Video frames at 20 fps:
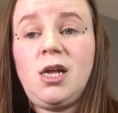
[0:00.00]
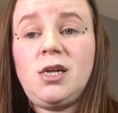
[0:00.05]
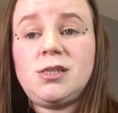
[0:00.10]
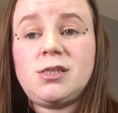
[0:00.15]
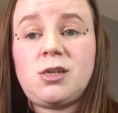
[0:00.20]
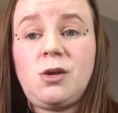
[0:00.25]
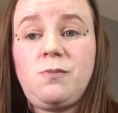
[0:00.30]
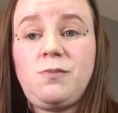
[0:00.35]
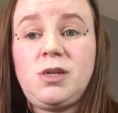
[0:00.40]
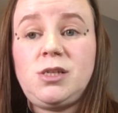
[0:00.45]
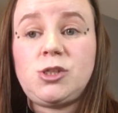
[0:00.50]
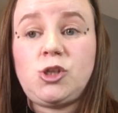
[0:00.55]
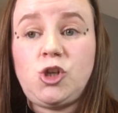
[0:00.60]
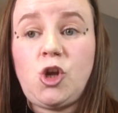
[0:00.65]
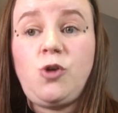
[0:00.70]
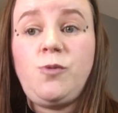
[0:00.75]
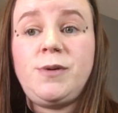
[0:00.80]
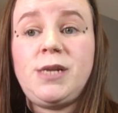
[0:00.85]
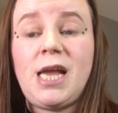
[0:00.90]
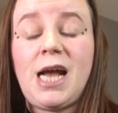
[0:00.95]
So it means
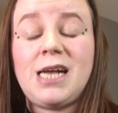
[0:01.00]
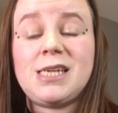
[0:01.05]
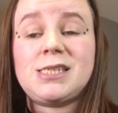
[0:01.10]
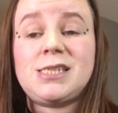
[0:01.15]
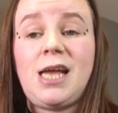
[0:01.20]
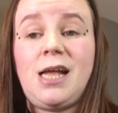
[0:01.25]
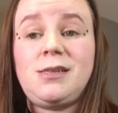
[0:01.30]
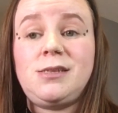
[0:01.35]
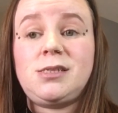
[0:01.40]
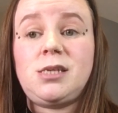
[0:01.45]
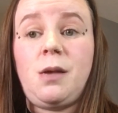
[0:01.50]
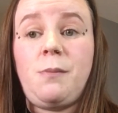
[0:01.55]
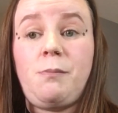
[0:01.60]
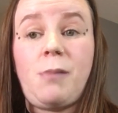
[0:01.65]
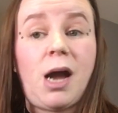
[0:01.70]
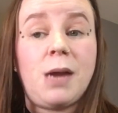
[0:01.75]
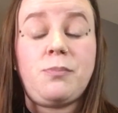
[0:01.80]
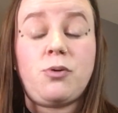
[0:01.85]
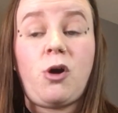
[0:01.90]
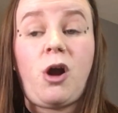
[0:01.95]
nobody has to enter
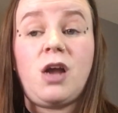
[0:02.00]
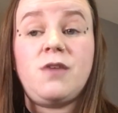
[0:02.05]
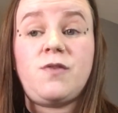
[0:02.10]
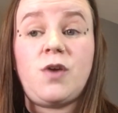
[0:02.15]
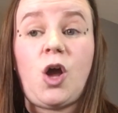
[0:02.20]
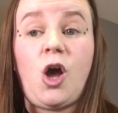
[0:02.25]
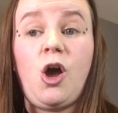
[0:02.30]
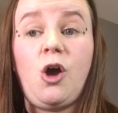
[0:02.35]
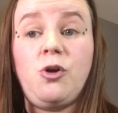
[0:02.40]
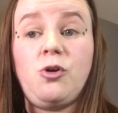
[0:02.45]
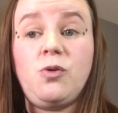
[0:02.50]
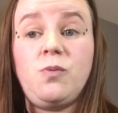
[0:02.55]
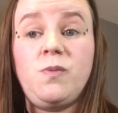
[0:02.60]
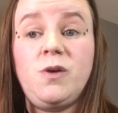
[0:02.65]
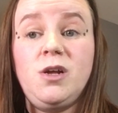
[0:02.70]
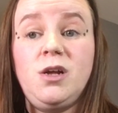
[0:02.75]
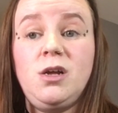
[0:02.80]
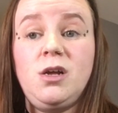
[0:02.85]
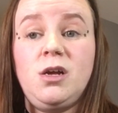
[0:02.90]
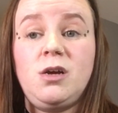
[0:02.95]
my private
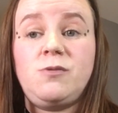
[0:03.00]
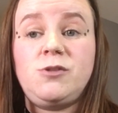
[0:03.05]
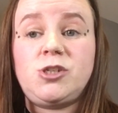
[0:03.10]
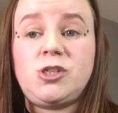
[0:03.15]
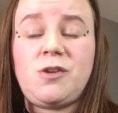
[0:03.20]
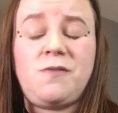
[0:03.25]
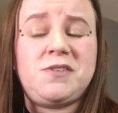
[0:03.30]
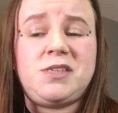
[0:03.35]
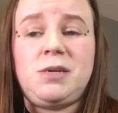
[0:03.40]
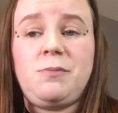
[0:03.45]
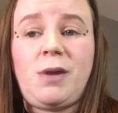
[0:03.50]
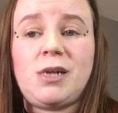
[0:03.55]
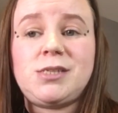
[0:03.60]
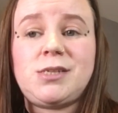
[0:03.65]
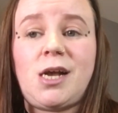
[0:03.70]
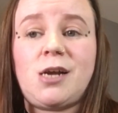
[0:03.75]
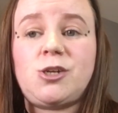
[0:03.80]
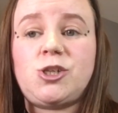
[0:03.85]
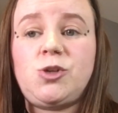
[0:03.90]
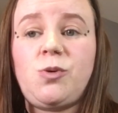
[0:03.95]
home, which is obviously my
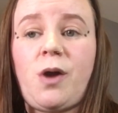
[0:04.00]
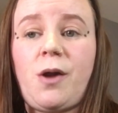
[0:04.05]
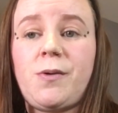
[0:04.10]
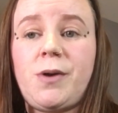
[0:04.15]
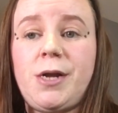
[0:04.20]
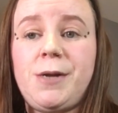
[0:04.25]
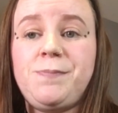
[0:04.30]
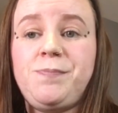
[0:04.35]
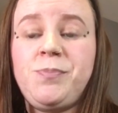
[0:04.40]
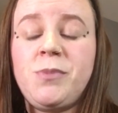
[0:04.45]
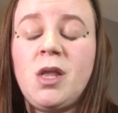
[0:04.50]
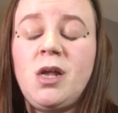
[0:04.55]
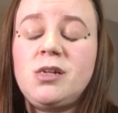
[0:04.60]
sanctuary.